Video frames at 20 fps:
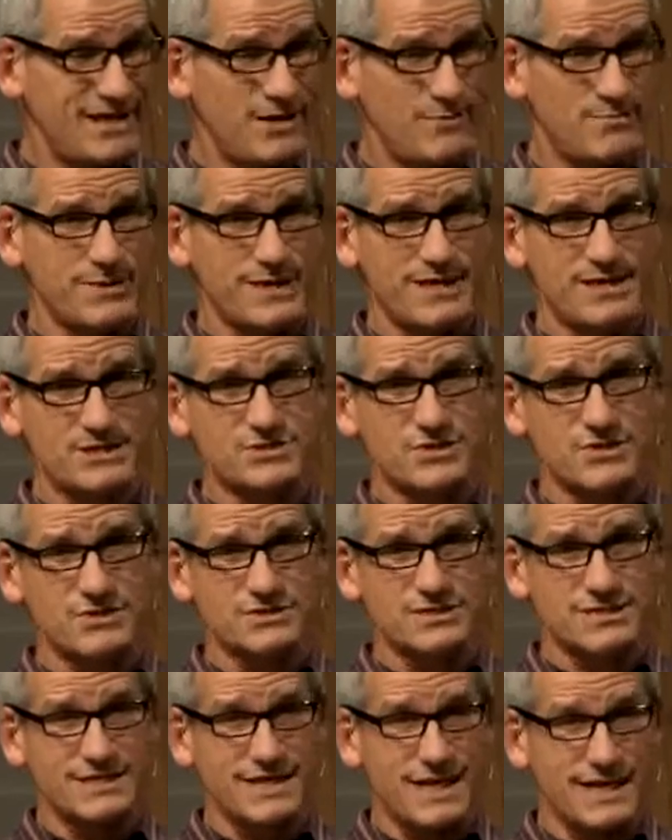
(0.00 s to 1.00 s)
helped plant a
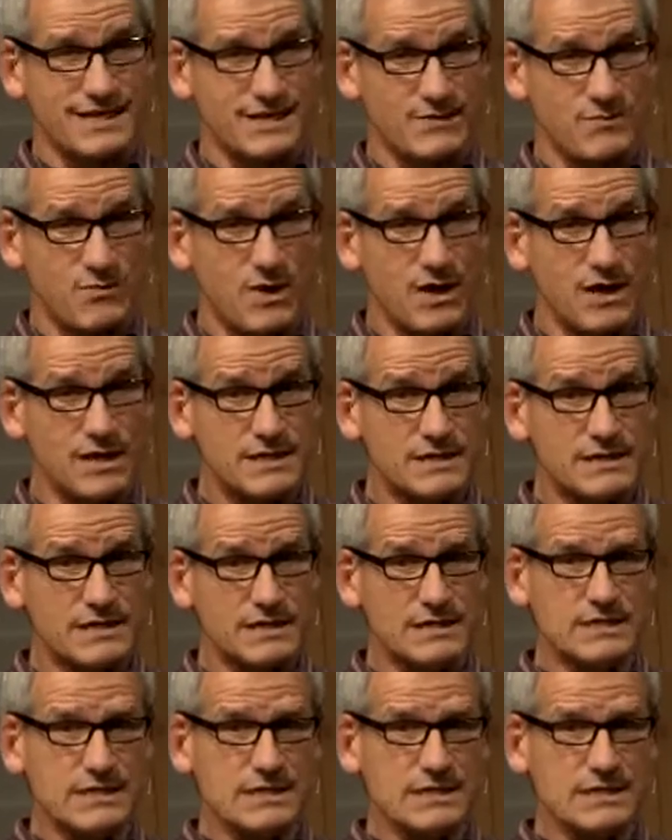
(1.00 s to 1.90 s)
church in 91.